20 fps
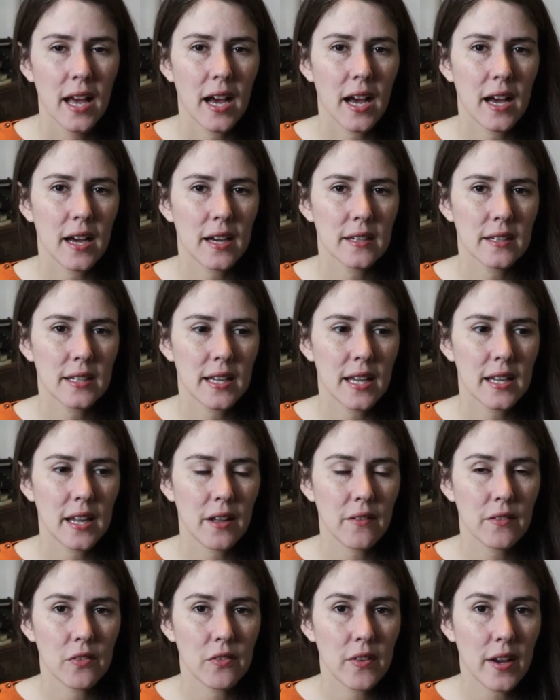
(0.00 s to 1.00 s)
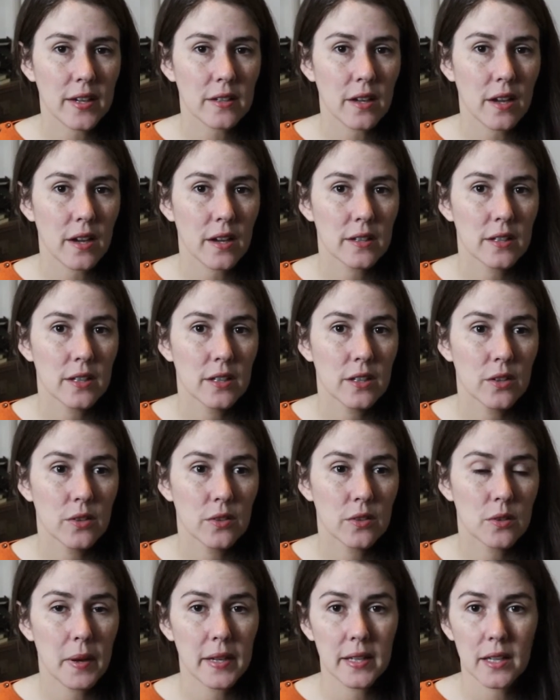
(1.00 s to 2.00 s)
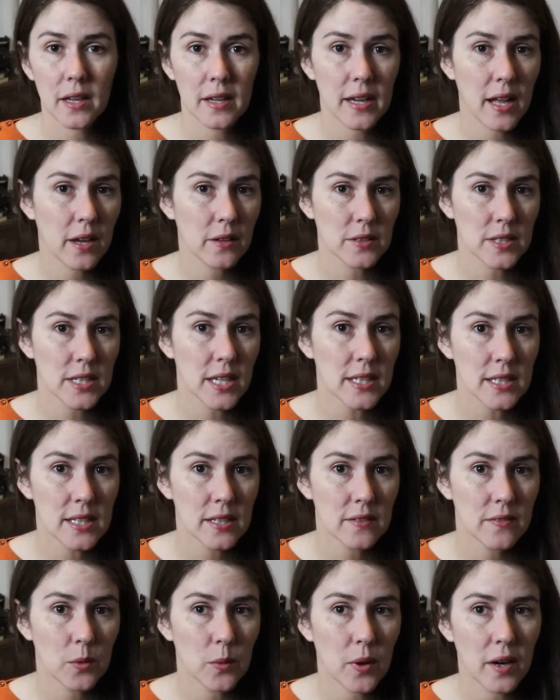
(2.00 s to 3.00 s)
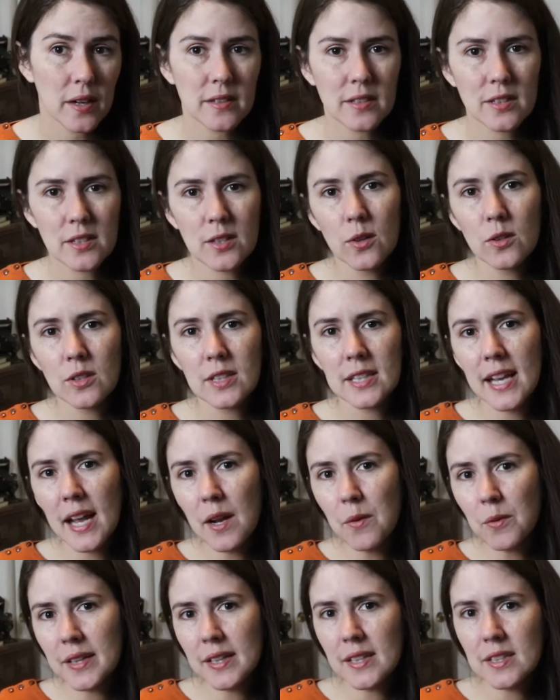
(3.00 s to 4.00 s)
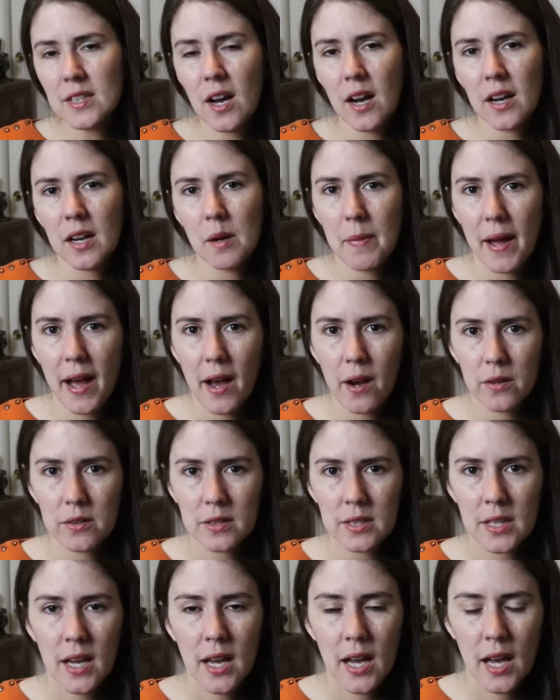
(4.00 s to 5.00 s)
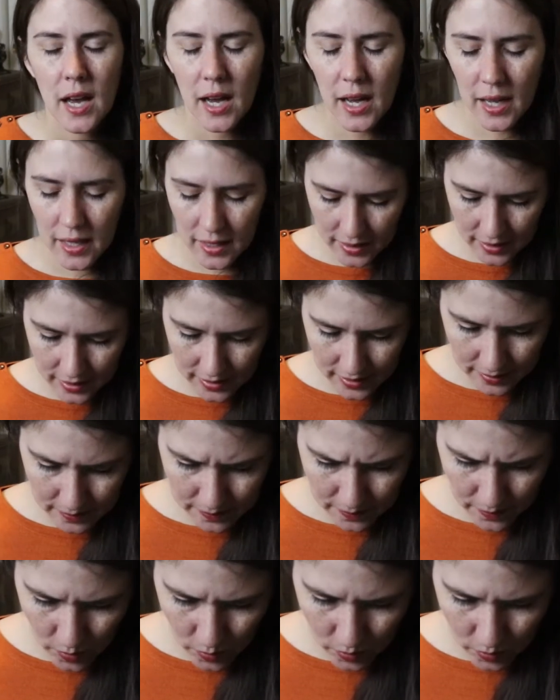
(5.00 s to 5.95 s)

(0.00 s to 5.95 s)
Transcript: It can have an effect on you depending on how sensitive you are. So today we're going to talk about we're